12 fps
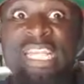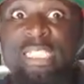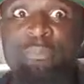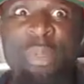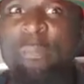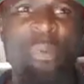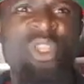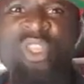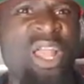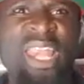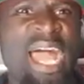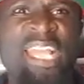These
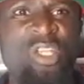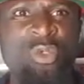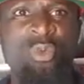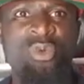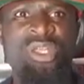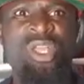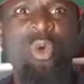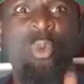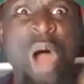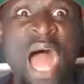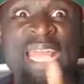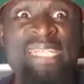people don't like you.
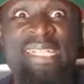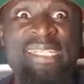Why